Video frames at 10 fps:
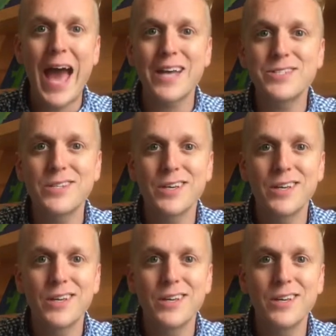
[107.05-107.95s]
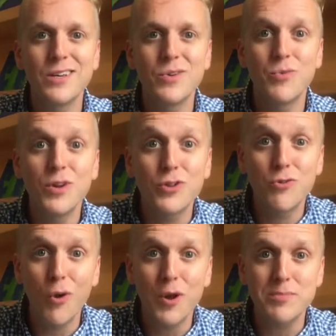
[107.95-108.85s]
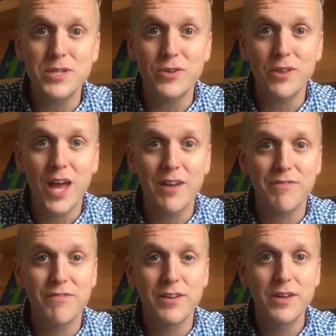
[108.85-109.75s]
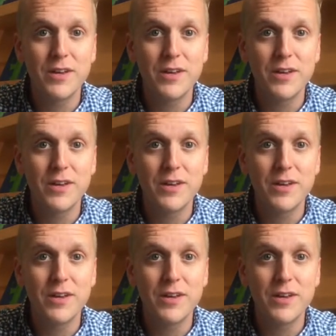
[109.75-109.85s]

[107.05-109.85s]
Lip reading: ask one of the grown-ups in your life.